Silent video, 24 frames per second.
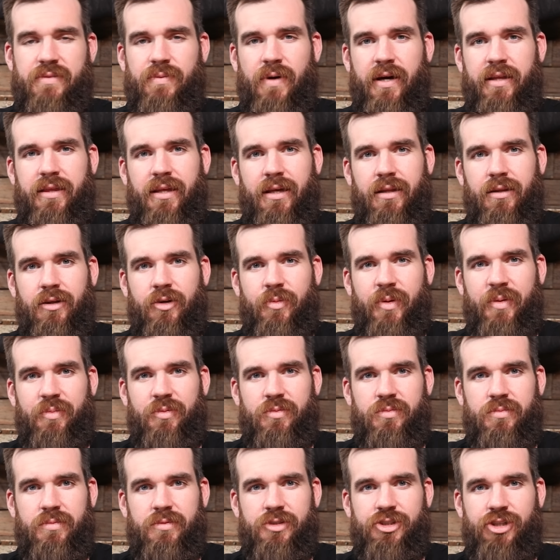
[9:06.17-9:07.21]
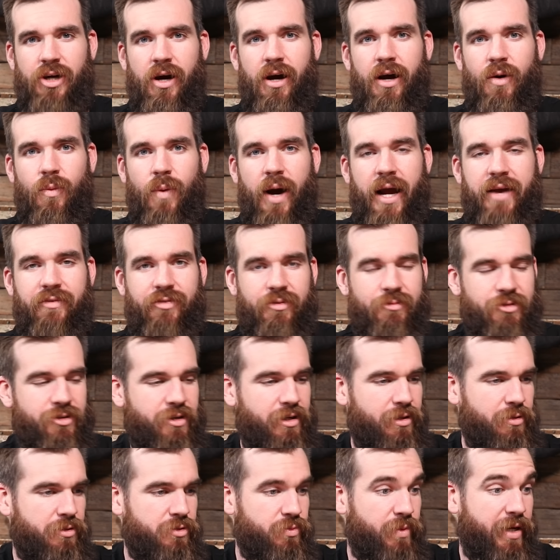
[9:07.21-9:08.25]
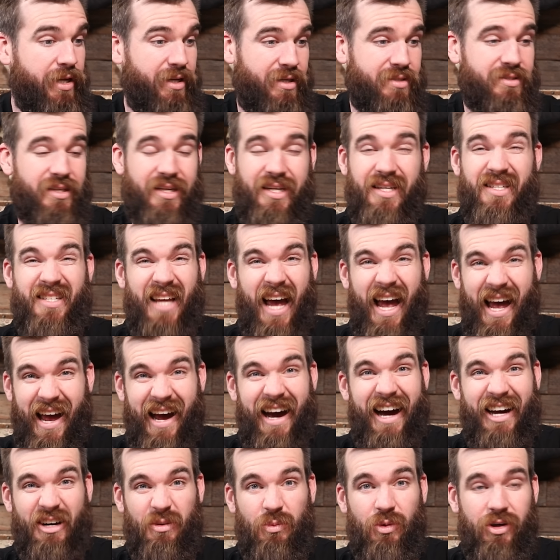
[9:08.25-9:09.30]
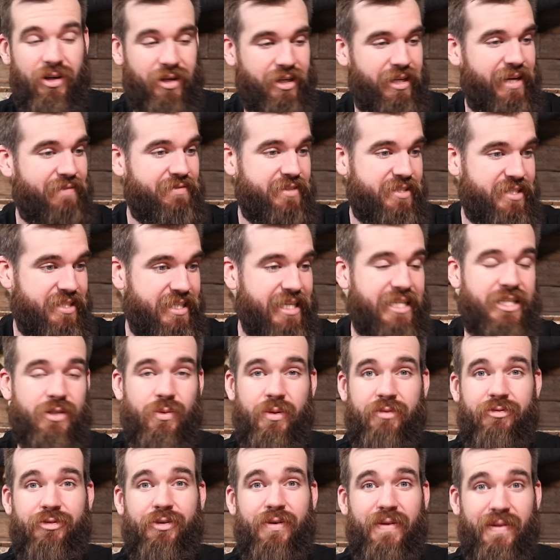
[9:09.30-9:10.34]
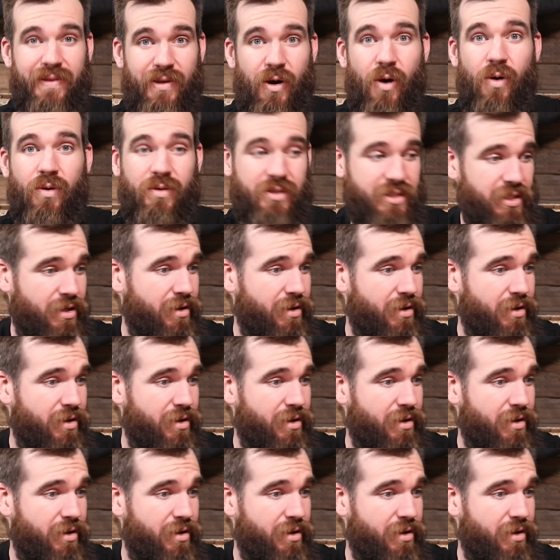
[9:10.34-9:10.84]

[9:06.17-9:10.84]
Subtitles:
this is why I think a lot of people shy away from trying to lose weight, because it is hard work. You have to stick to it for a long